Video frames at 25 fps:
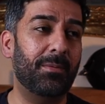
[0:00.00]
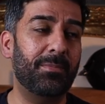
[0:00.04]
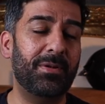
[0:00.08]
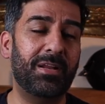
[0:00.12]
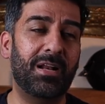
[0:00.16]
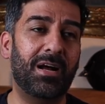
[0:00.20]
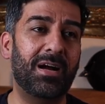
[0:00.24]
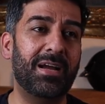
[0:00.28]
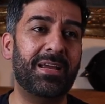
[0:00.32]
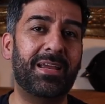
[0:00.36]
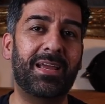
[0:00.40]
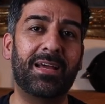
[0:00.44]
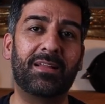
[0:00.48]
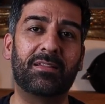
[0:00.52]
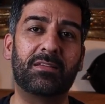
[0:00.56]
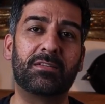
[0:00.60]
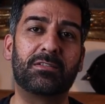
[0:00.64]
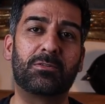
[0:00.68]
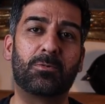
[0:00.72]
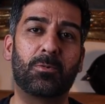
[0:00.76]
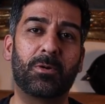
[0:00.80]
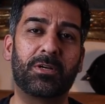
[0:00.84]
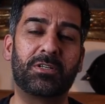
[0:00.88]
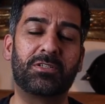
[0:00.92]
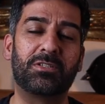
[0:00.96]
I mean, I get
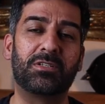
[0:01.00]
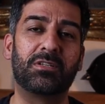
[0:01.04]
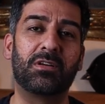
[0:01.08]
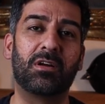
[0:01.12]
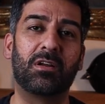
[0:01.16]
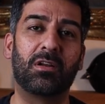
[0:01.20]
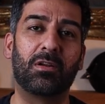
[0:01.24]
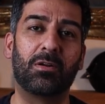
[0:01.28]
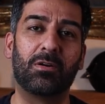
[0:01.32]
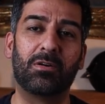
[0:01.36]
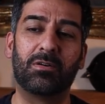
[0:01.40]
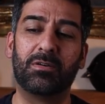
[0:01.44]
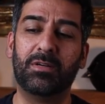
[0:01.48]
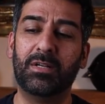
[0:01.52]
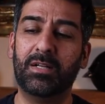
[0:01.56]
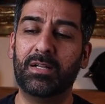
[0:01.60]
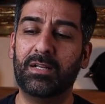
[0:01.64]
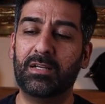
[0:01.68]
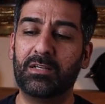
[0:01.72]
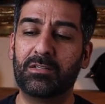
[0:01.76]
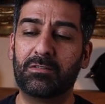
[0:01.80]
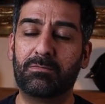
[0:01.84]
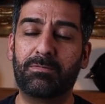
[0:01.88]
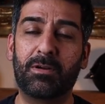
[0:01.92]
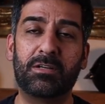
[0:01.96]
this question a lot,
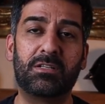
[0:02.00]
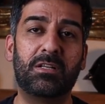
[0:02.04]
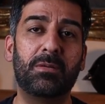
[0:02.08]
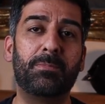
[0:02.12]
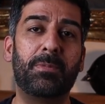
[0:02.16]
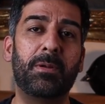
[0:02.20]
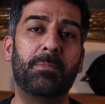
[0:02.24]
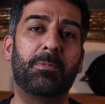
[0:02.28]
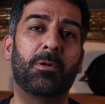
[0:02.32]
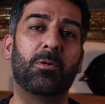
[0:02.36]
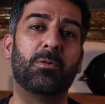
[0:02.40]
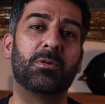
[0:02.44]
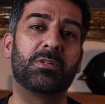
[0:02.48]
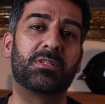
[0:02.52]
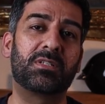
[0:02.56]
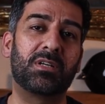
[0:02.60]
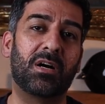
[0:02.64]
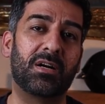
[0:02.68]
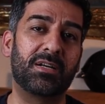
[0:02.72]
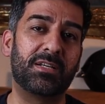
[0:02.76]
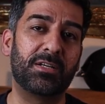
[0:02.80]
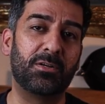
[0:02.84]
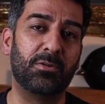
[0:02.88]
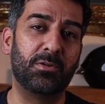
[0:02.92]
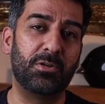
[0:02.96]
especially people who are
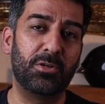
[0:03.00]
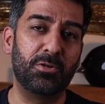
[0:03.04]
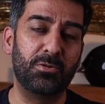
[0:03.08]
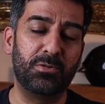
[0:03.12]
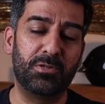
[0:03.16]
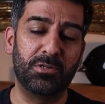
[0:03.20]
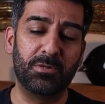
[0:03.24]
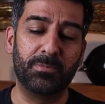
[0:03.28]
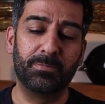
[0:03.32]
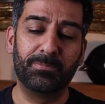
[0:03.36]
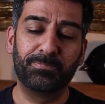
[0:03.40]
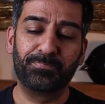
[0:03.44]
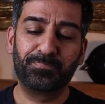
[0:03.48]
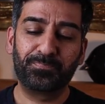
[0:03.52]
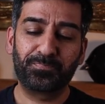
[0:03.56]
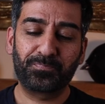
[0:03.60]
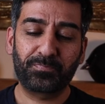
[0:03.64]
starting on YouTube.